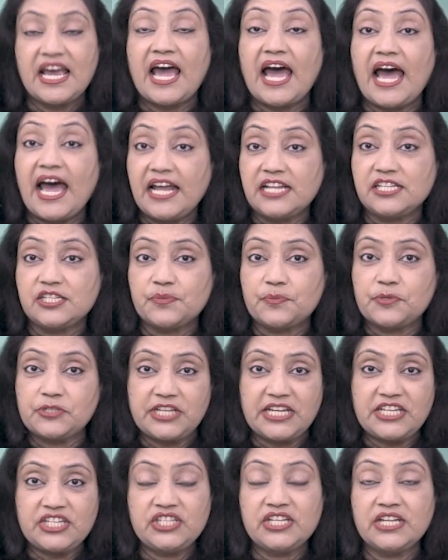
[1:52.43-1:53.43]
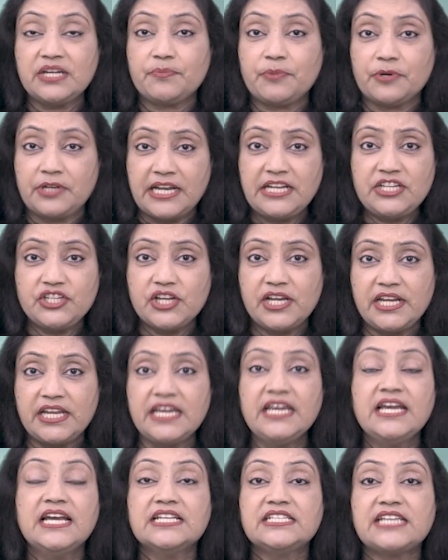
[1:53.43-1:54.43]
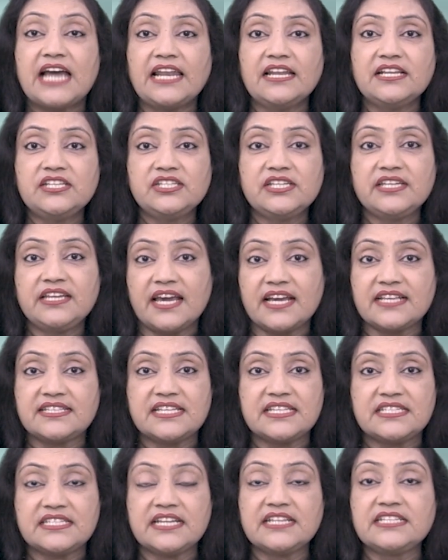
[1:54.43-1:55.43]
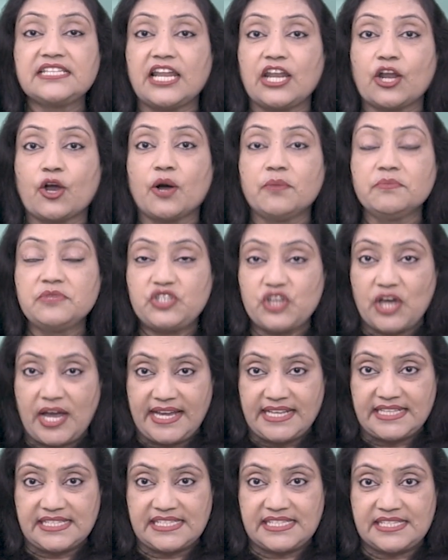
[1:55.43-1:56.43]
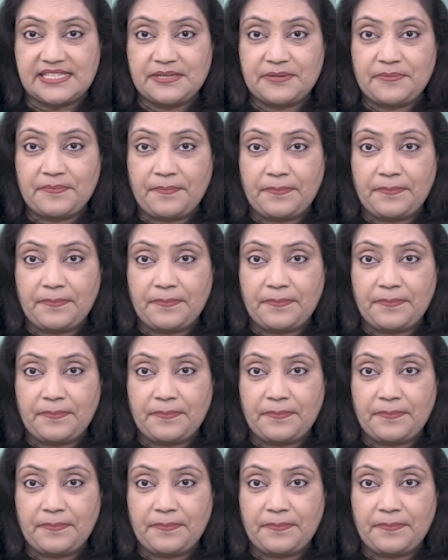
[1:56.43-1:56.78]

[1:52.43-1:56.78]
and potentially challenging existing telecom giants.